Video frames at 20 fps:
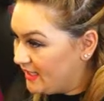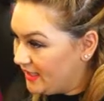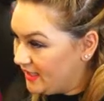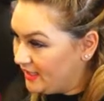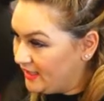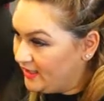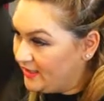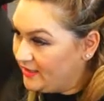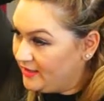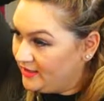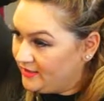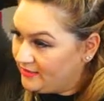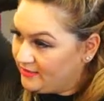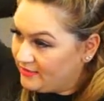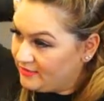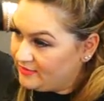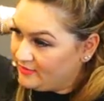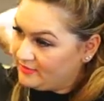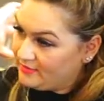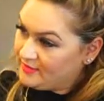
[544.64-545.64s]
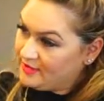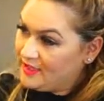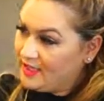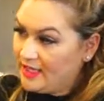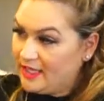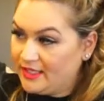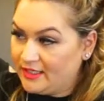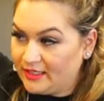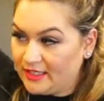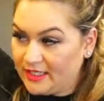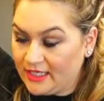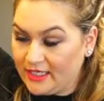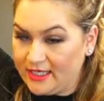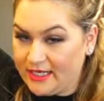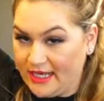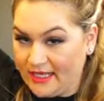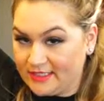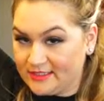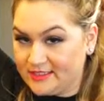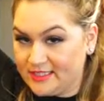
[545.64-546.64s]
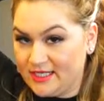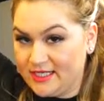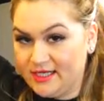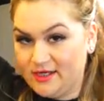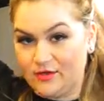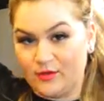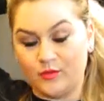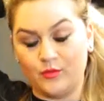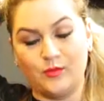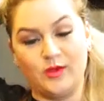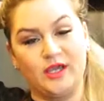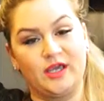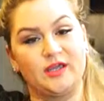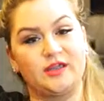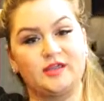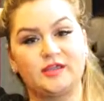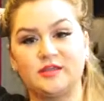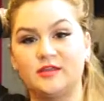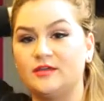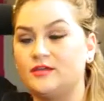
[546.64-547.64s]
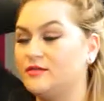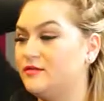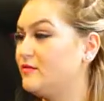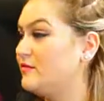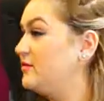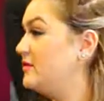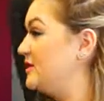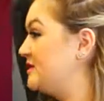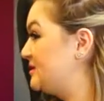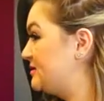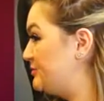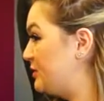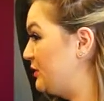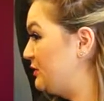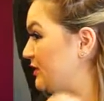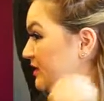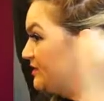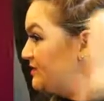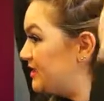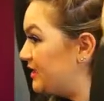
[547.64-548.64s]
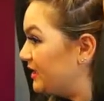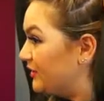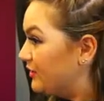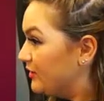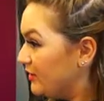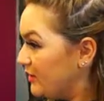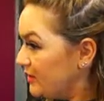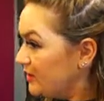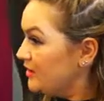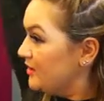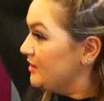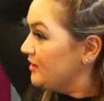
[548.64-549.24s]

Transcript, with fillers: hair and connect it with this ponytail.